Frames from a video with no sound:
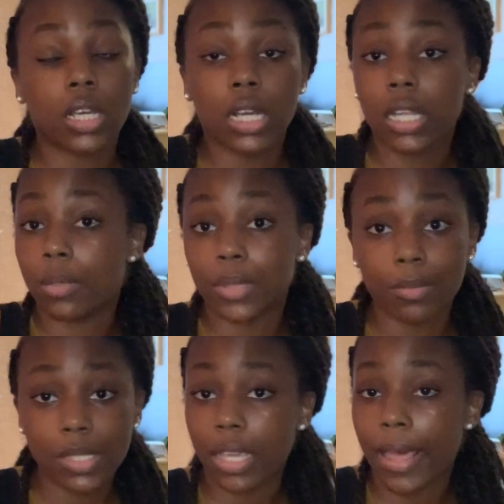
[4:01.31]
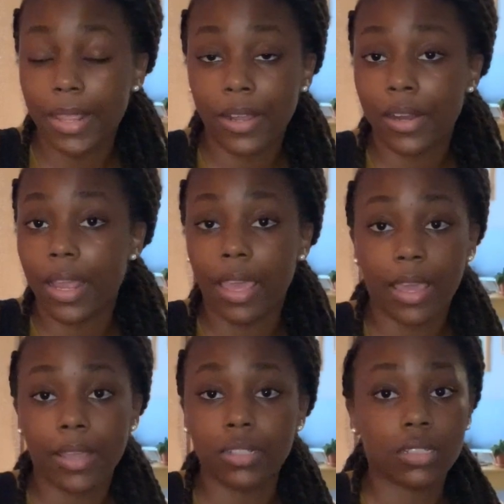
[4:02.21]
clip them together,
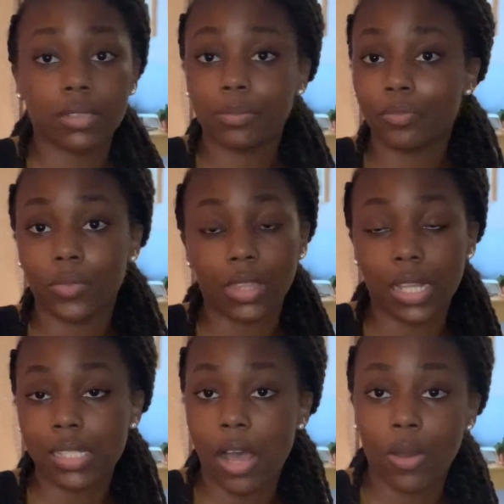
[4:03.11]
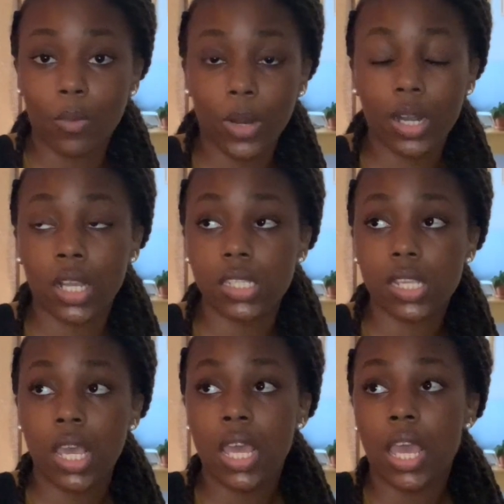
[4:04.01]
and that's how it works.
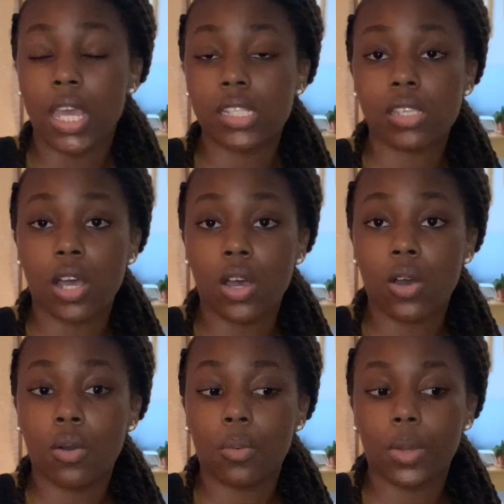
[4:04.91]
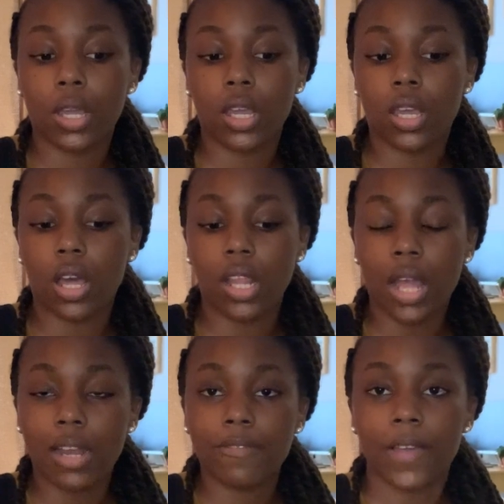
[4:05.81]
And so a
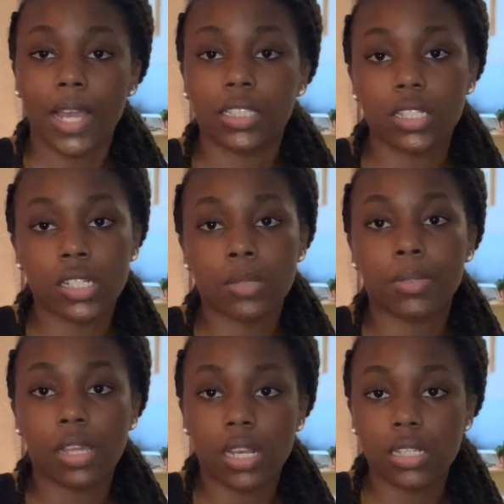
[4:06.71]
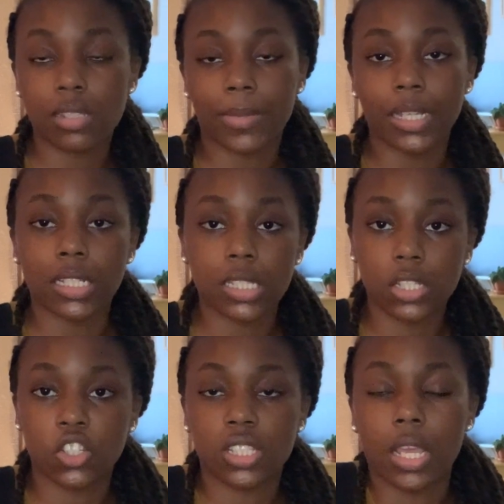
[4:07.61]
lot of factors played into my
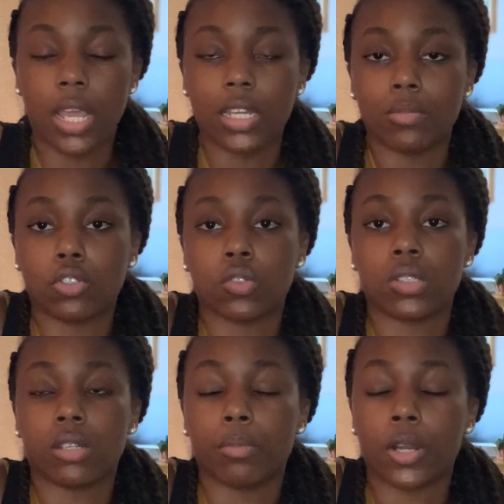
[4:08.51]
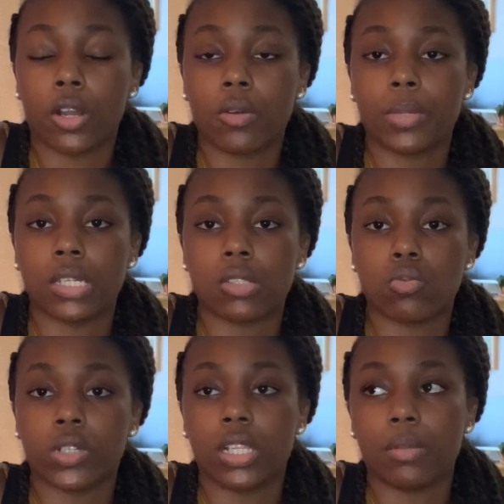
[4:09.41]
decision to end up choosing Burrow, but it's
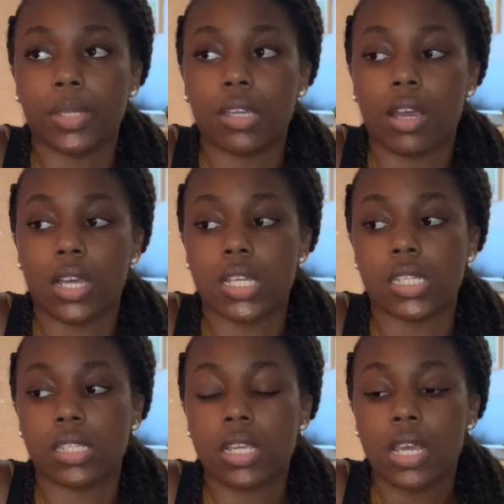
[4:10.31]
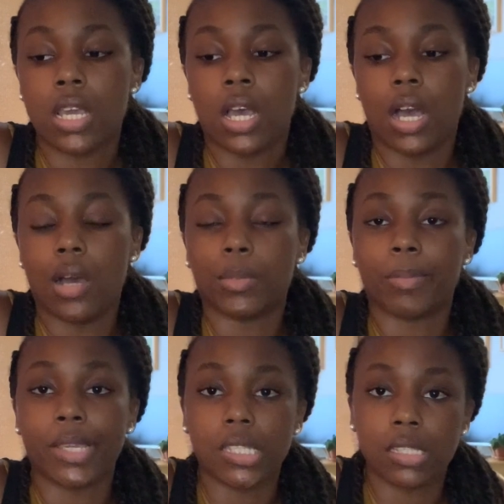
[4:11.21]
really because the
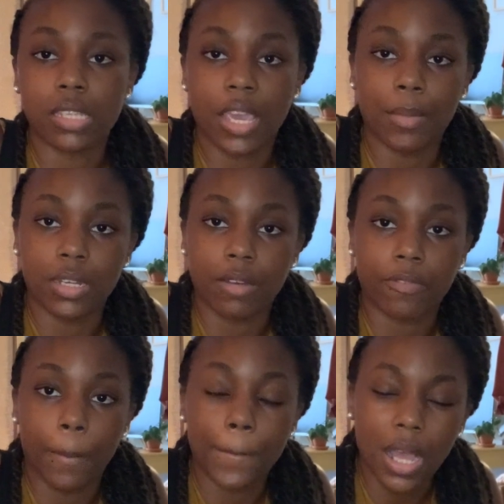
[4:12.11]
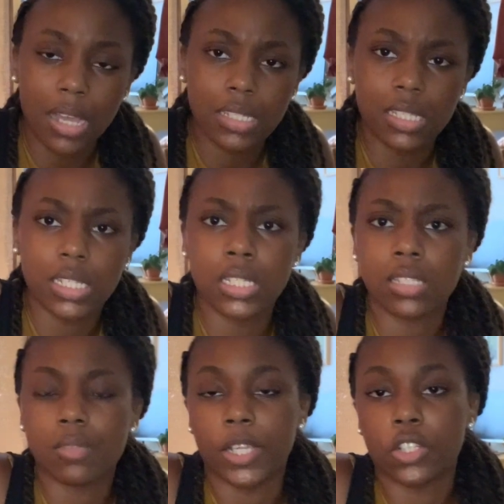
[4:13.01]
pieces came in different boxes,
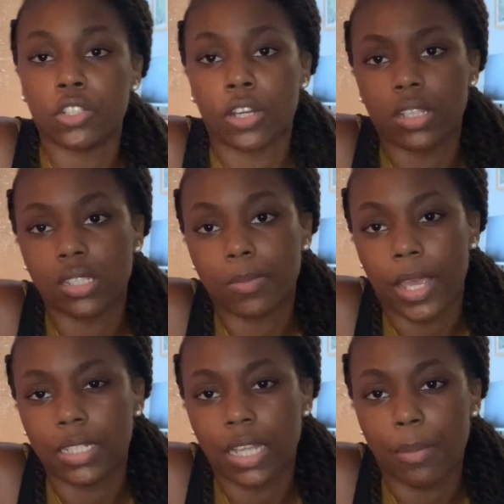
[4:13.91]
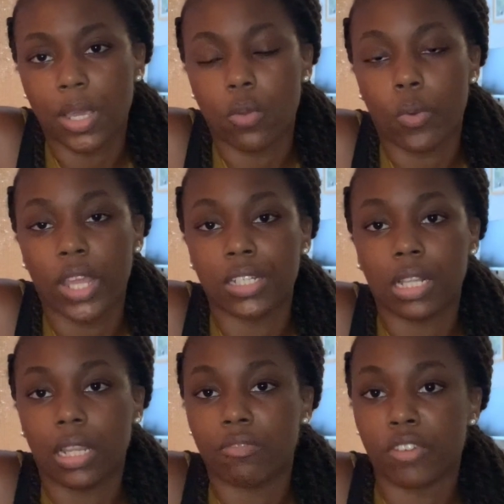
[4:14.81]
especially during this pandemic when
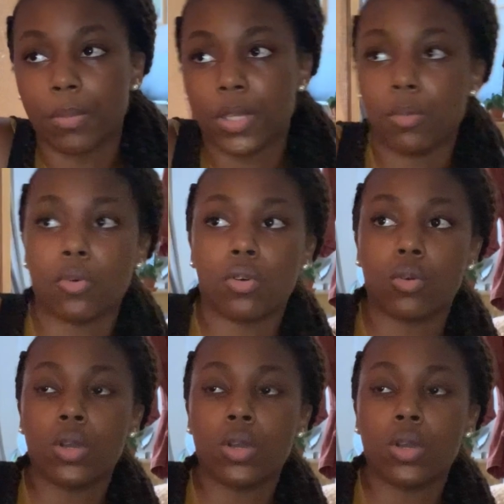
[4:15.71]
delivery people,